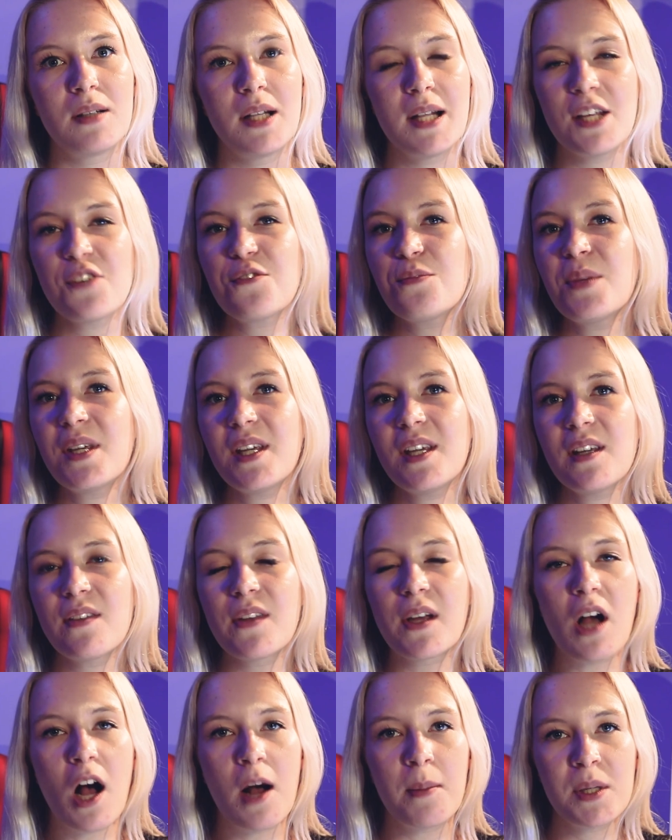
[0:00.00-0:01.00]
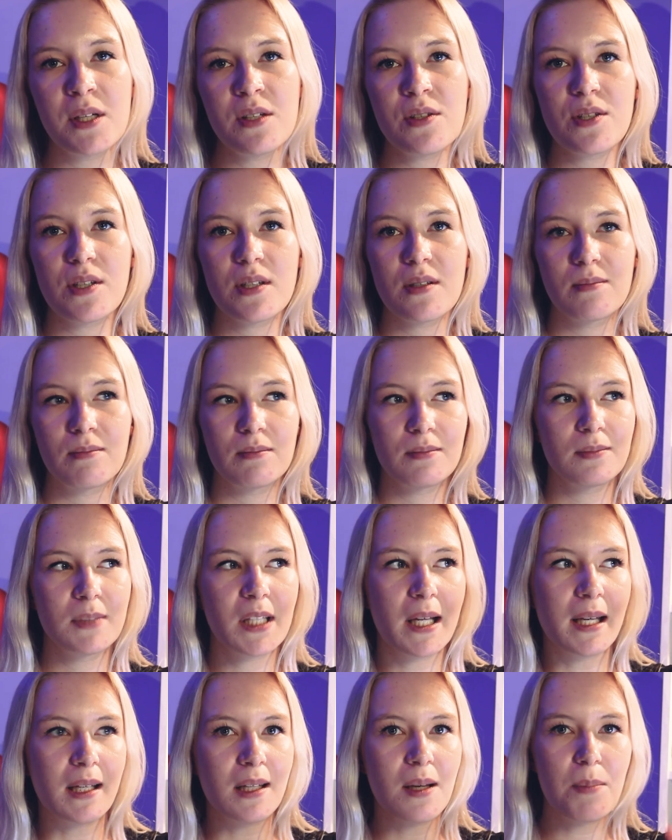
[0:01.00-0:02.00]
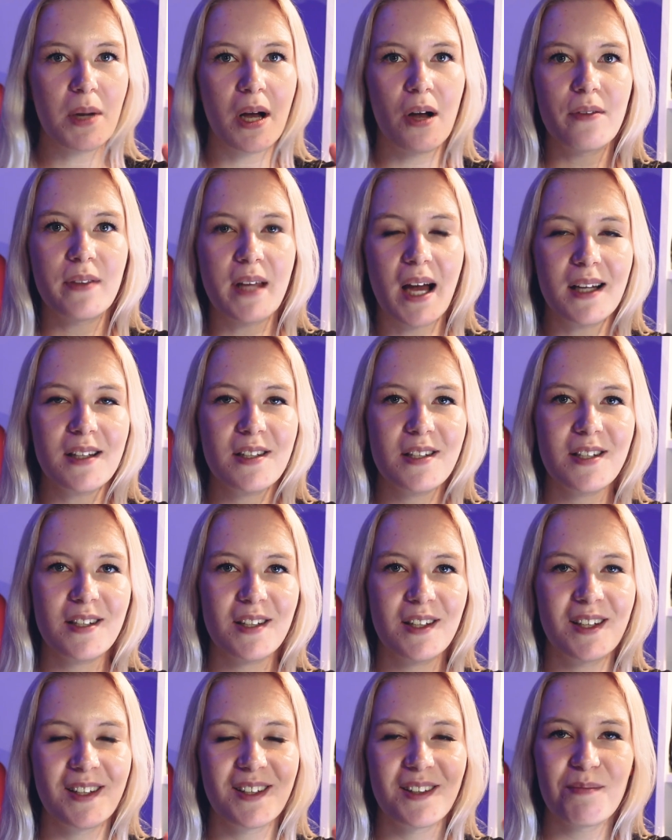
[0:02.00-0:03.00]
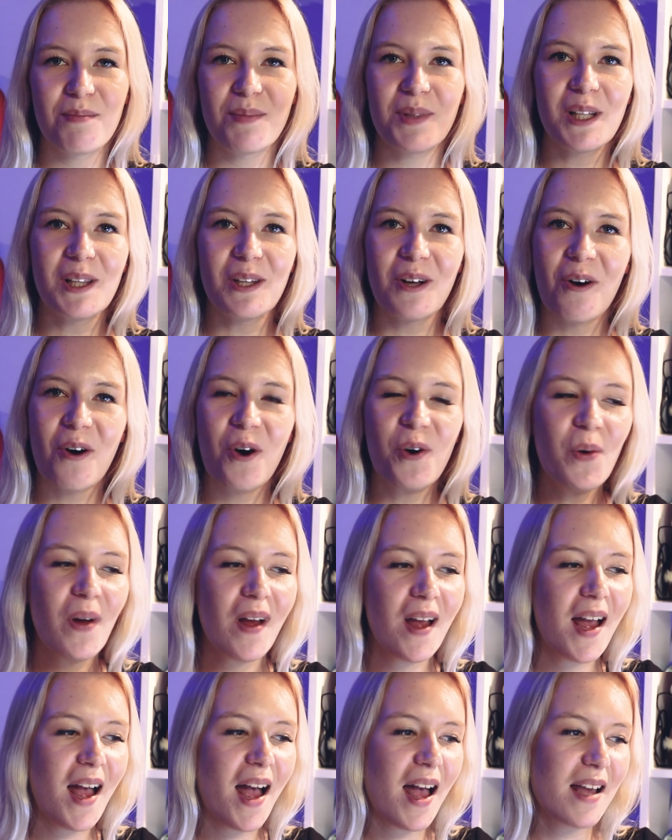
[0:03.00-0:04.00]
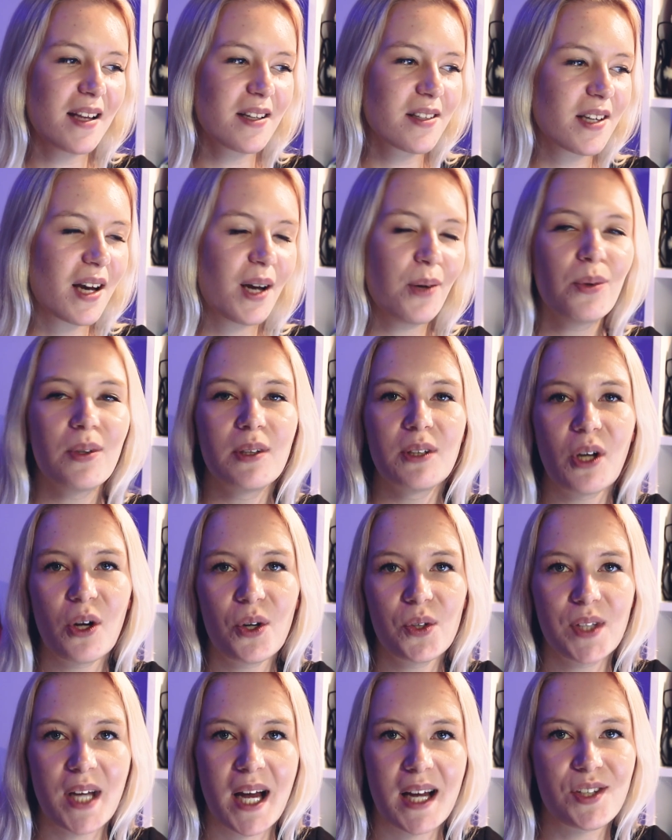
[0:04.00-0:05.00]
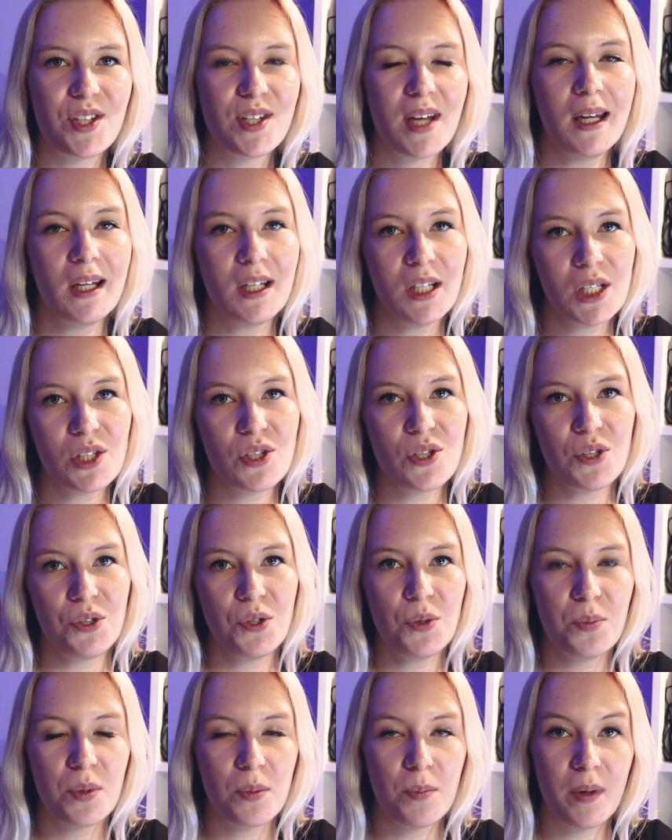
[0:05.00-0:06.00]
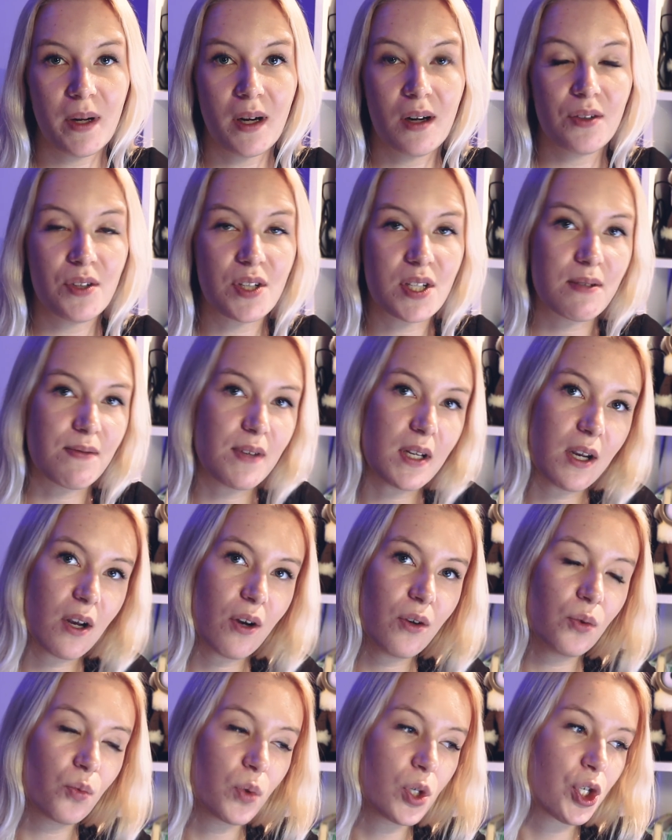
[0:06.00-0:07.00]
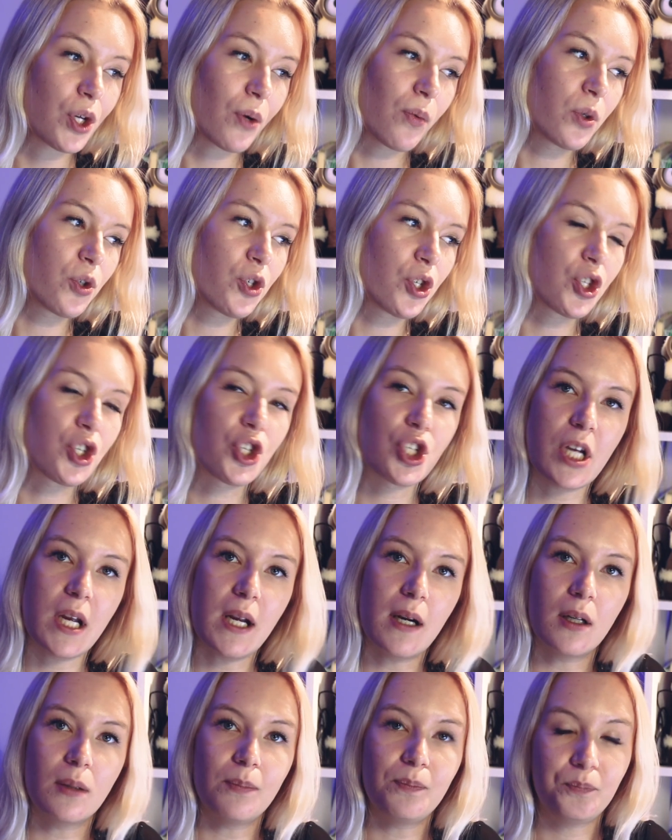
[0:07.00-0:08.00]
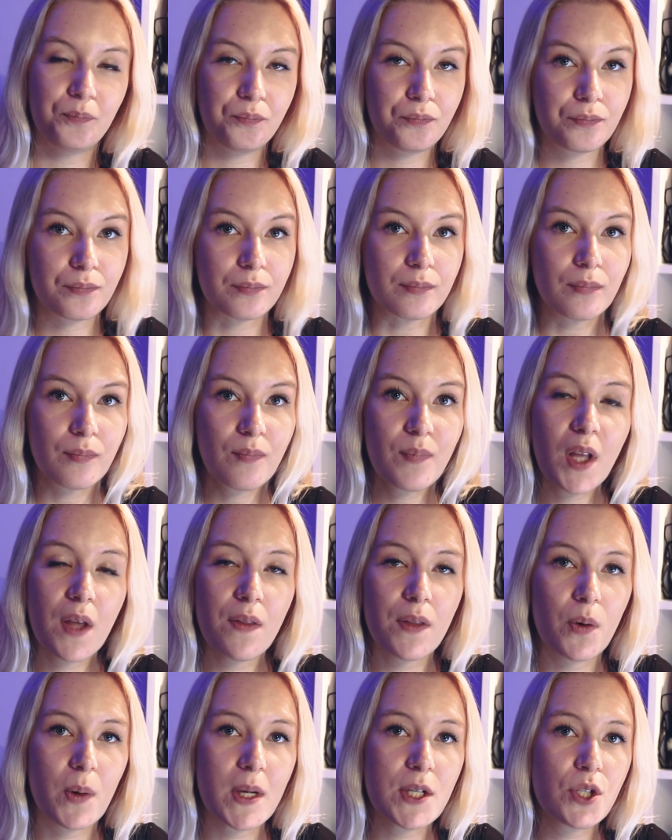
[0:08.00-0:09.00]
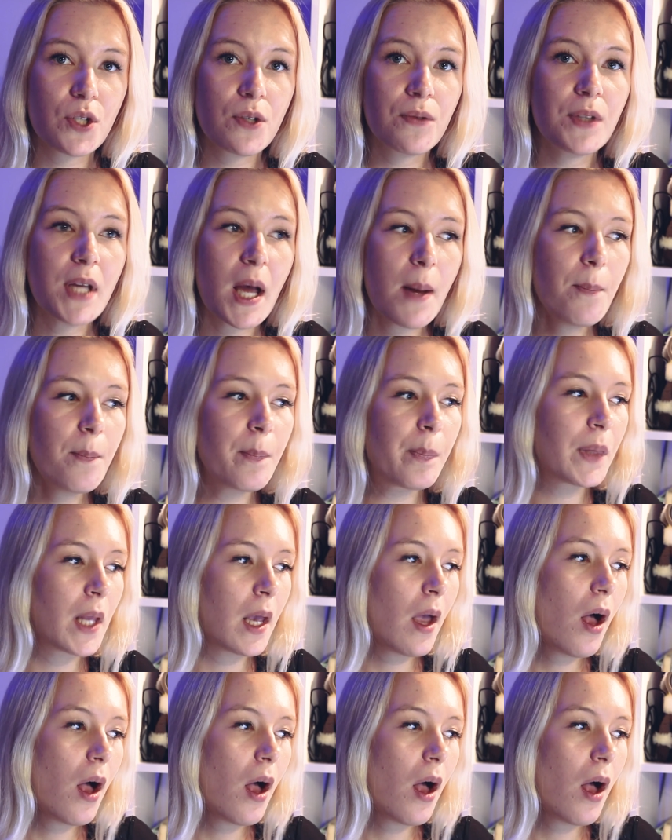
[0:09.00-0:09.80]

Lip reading: Leave me the comment about that below, and I will know that I need to prepare this video in which I will just share the rest of them.